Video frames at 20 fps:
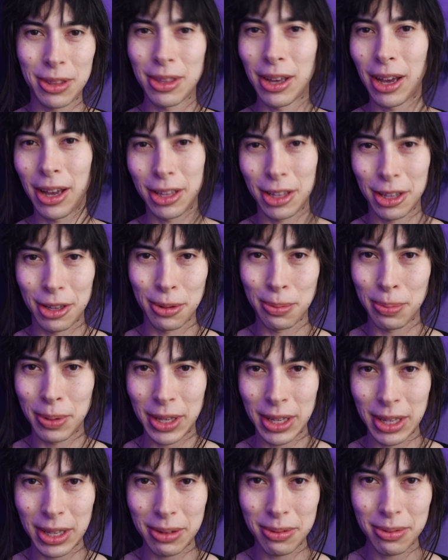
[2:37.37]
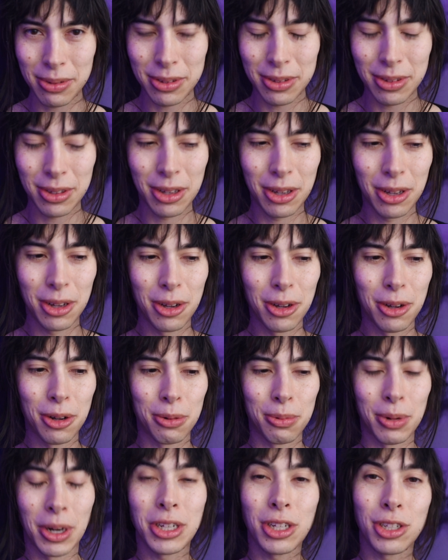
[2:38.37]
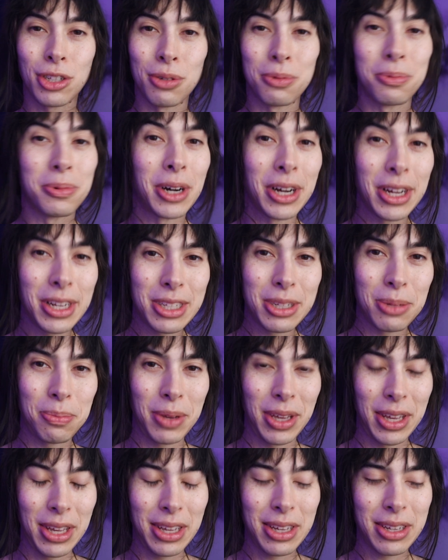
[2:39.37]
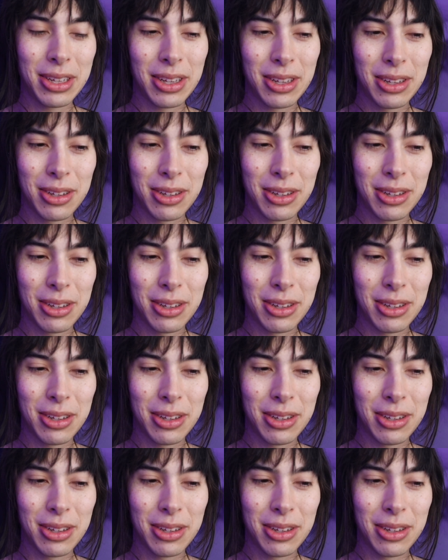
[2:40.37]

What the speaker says: thought you'd be? Where did you want to be?